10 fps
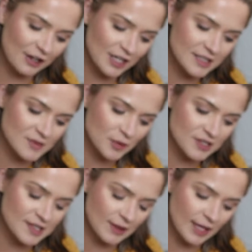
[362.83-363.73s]
areas where
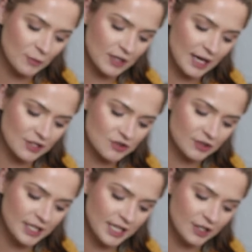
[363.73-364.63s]
sunlight would
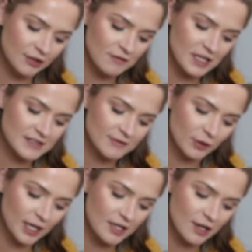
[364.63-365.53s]
naturally hit your face,
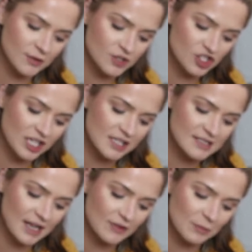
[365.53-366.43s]
forehead, nose,
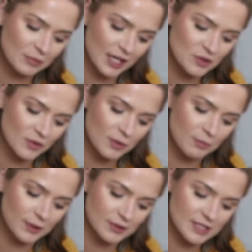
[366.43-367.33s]
cheeks, and then blend with a
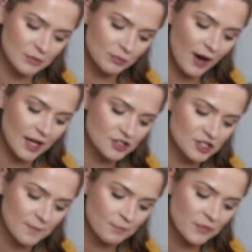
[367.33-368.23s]
built-in
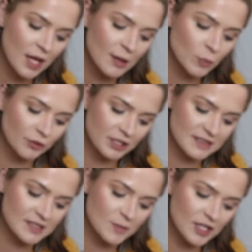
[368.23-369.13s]
brush. More
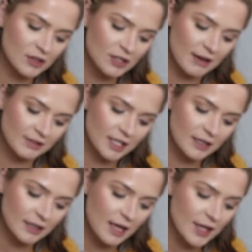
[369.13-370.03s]
reasons why you'll love
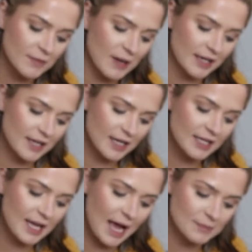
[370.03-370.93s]
it. The
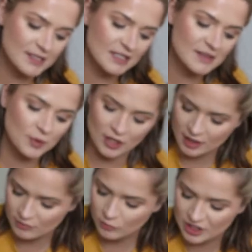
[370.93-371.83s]
magnetic cap stays
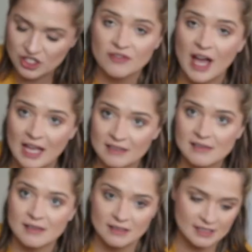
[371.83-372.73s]
put, which that
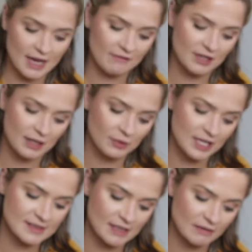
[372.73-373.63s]
is definite
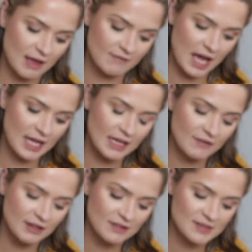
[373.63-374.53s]
plus. I love that,
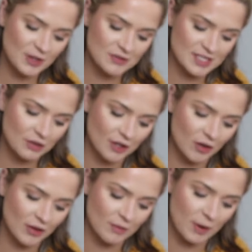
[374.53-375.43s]
even if it's bouncing
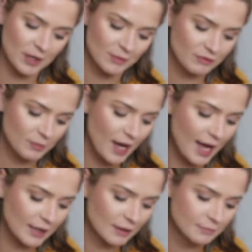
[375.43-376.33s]
around at the bottom of your
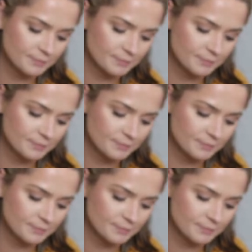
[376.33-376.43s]
bag.